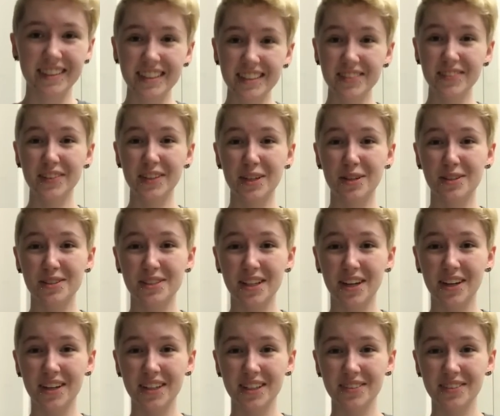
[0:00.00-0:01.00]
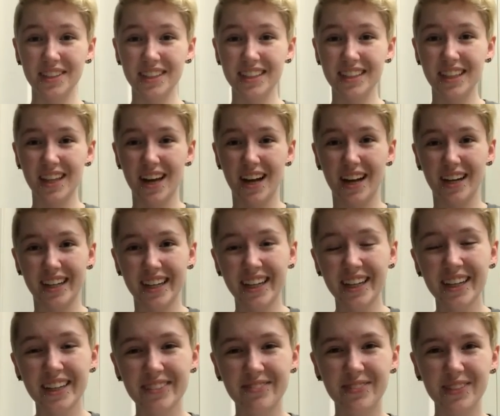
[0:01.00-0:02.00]
This video is already really long,
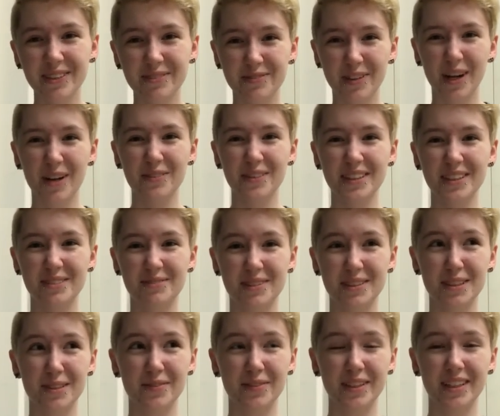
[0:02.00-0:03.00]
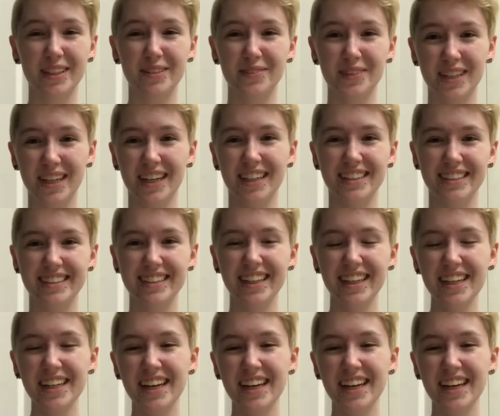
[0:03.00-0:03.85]
but probably specifically because